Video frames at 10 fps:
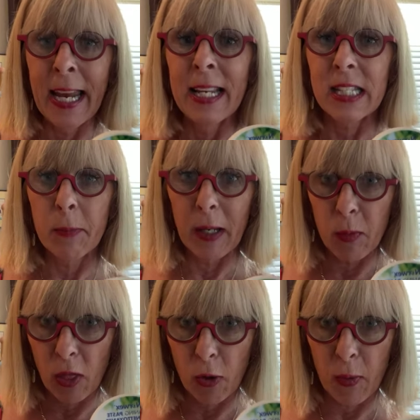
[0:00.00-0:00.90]
it's made
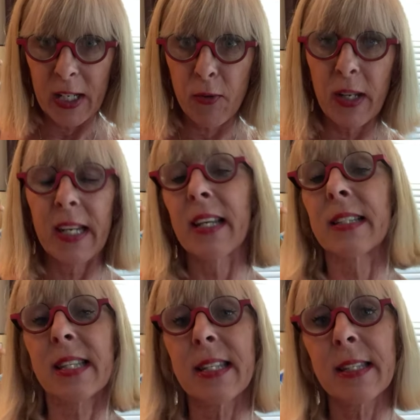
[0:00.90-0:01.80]
with 3
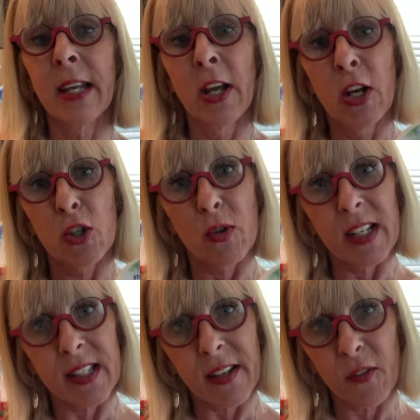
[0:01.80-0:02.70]
ingredients:
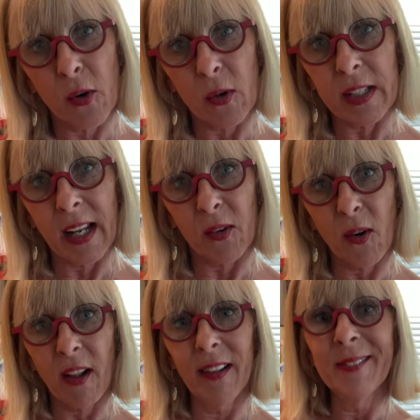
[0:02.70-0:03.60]
traces of coconut
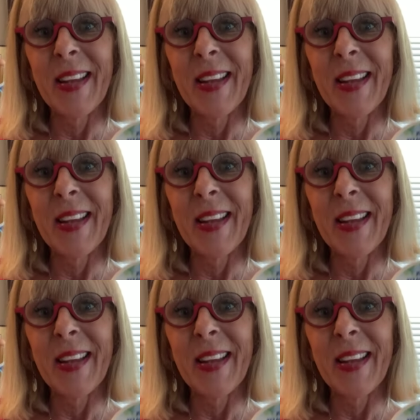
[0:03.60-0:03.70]
oil,